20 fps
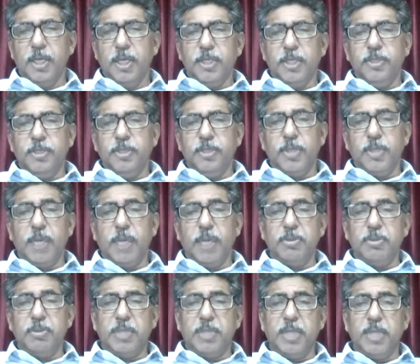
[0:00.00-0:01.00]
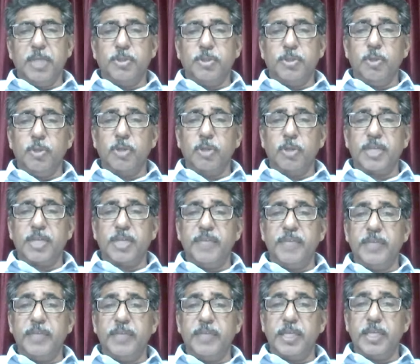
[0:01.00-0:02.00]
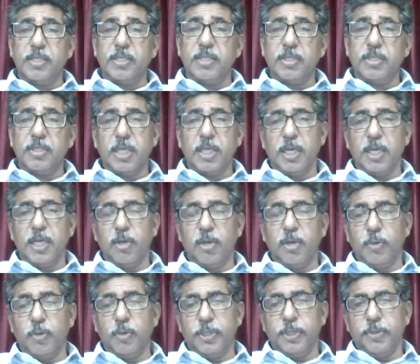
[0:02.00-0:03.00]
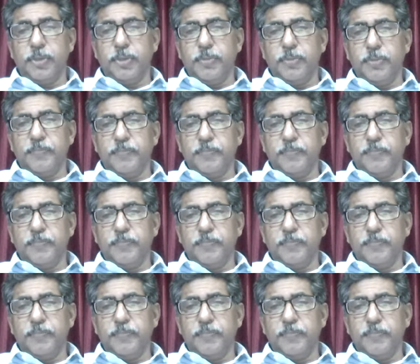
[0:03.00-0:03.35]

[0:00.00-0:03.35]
You have to take two or three witnesses along with you